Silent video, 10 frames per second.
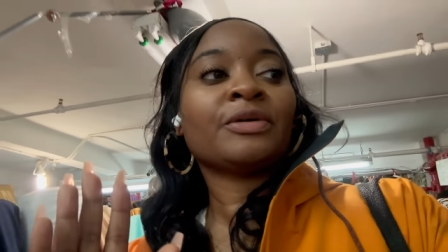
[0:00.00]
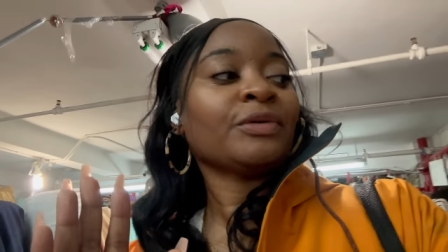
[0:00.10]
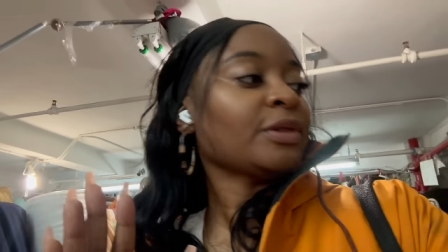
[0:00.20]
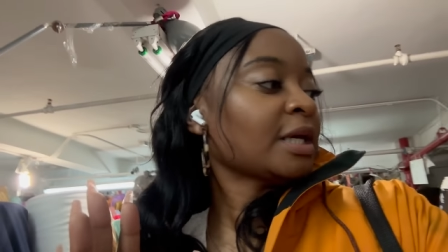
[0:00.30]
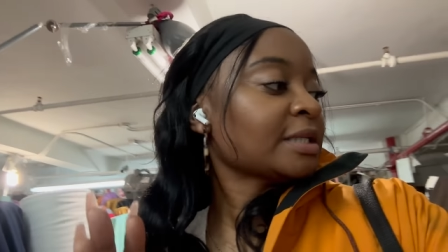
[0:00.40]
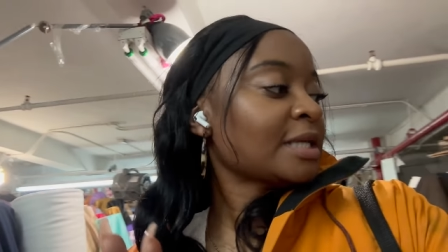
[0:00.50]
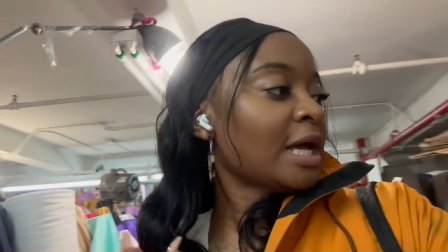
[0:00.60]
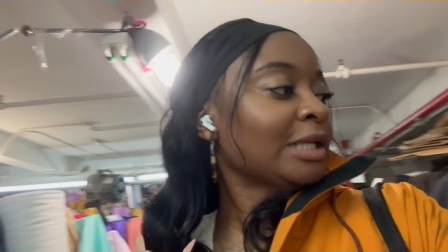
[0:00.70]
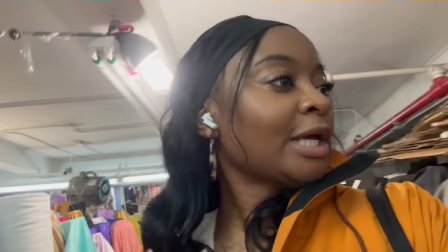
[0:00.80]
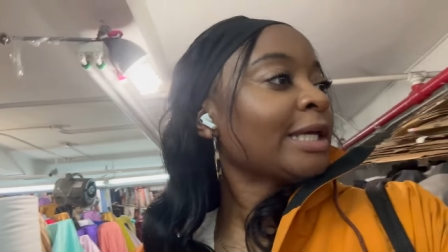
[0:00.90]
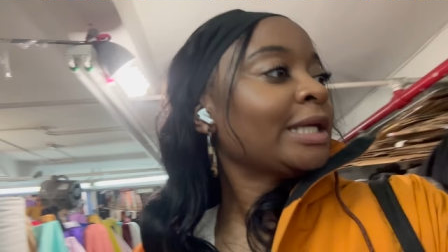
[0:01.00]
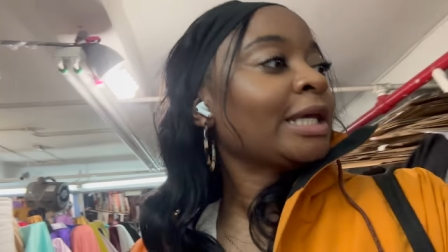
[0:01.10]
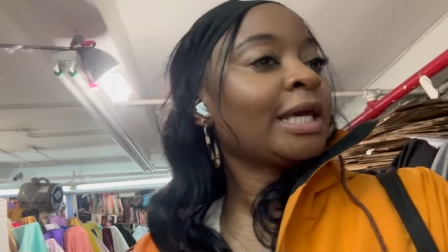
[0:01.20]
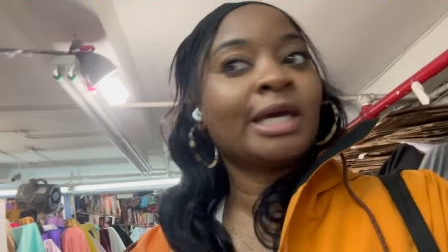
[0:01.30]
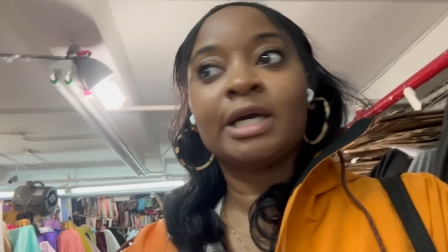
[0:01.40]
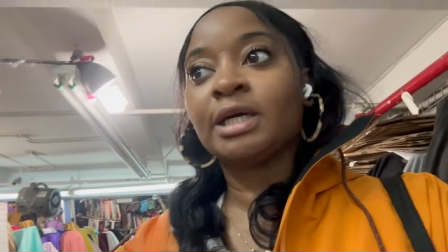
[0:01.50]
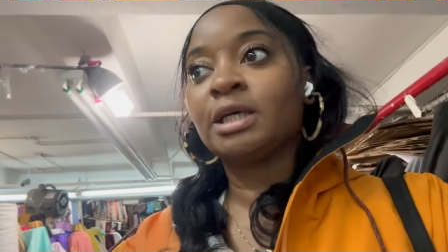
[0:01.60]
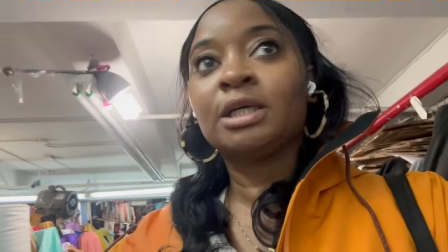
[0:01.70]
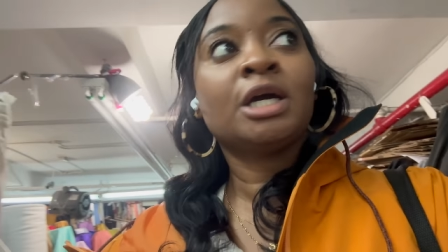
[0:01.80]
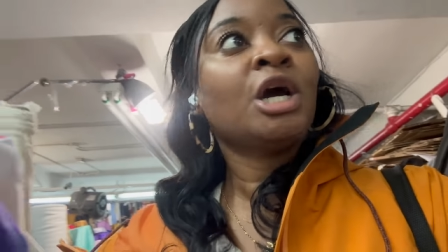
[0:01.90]
few things that I like in here.
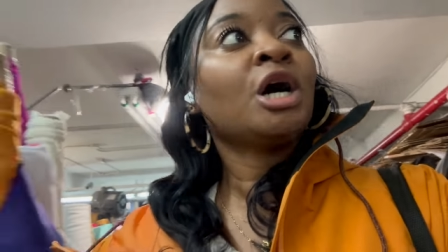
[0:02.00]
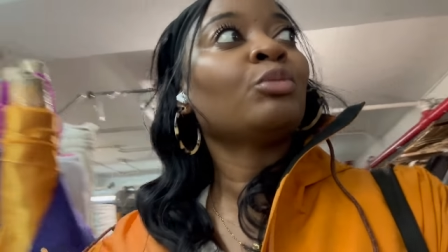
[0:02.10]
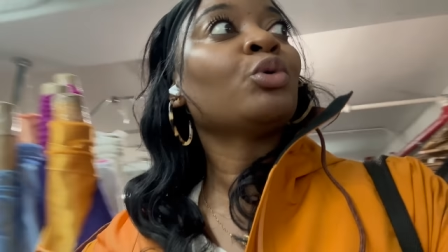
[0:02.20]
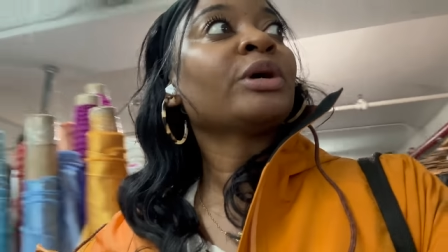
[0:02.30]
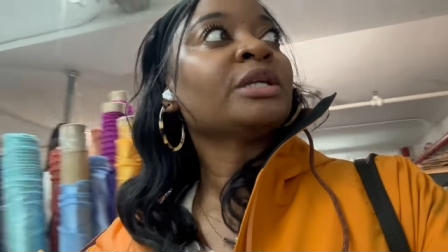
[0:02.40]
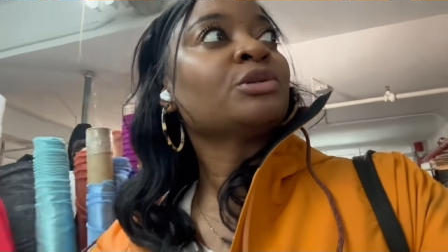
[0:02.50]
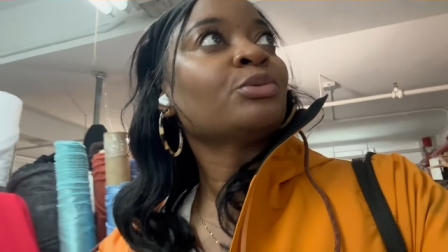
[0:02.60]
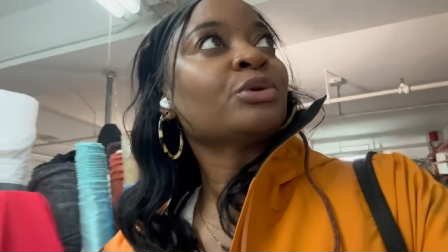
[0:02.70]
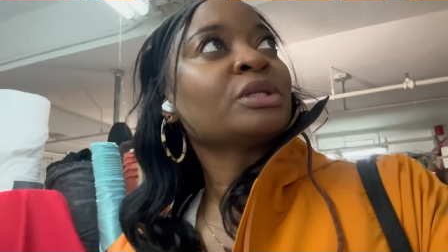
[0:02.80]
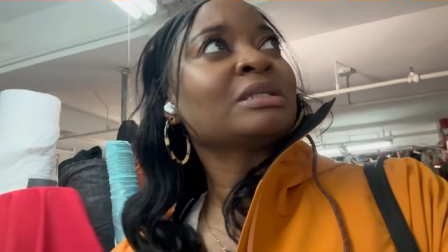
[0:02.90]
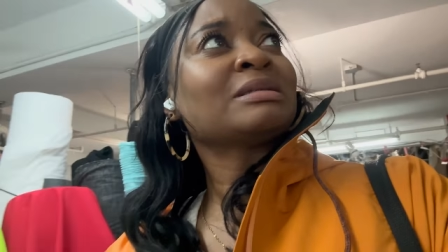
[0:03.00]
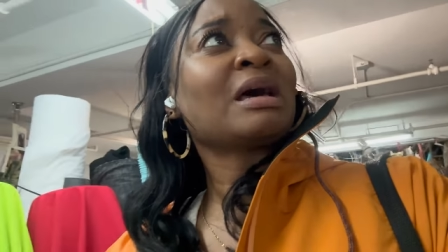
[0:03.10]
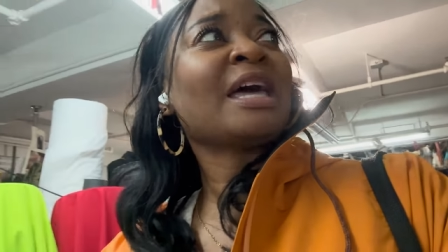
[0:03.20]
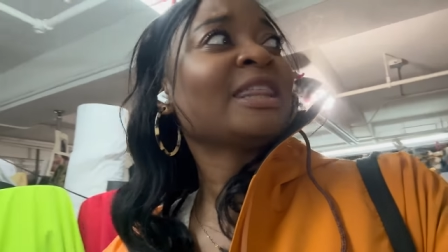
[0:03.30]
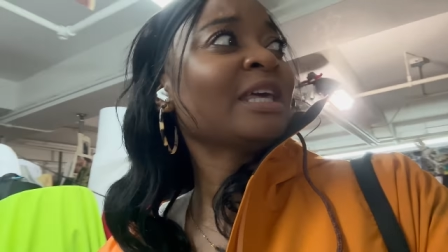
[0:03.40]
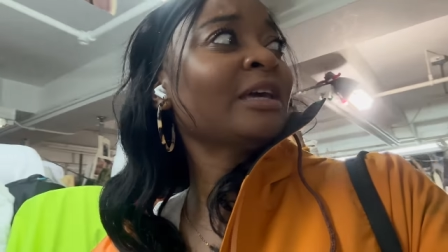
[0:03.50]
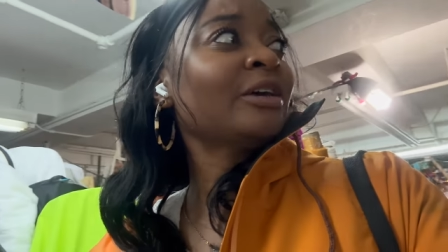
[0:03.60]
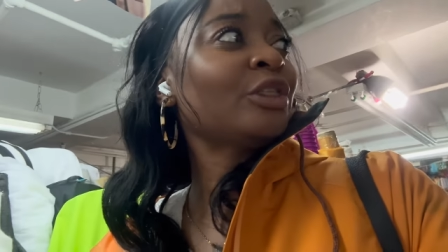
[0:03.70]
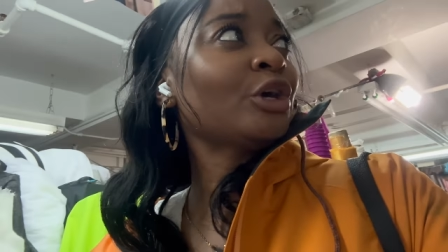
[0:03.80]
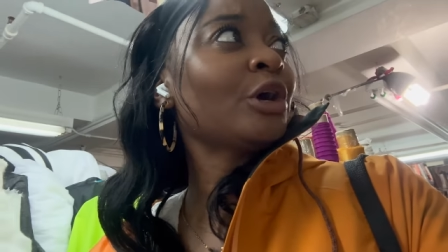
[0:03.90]
I'm walking towards, I
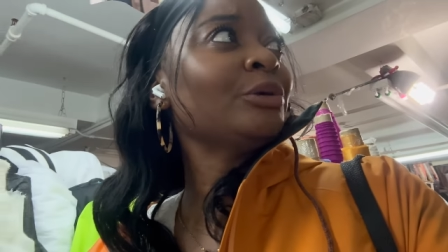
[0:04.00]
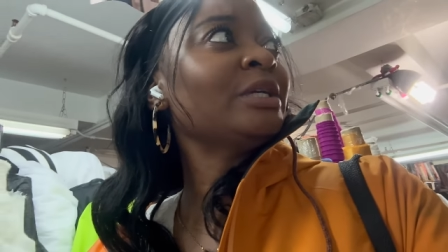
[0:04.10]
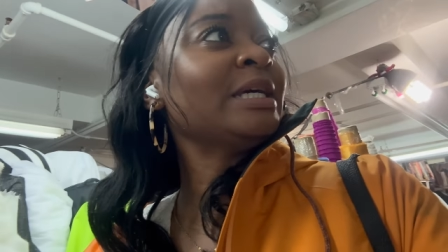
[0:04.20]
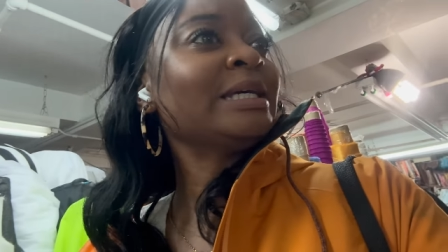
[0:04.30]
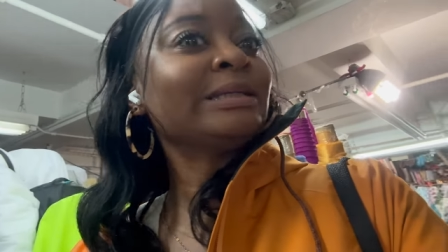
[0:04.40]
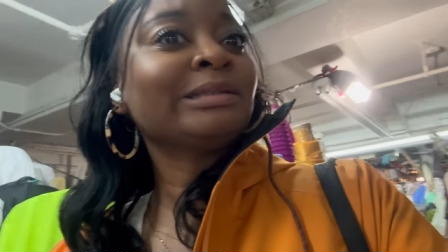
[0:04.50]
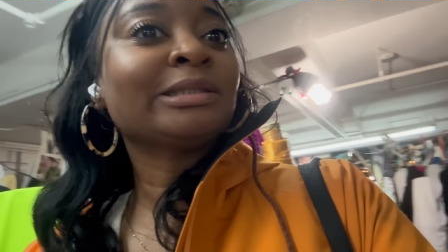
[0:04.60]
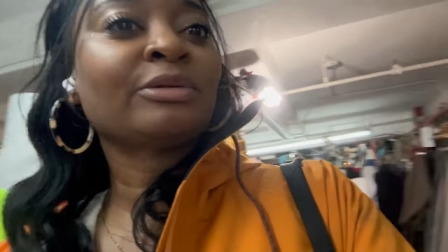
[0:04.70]
think, the coatings.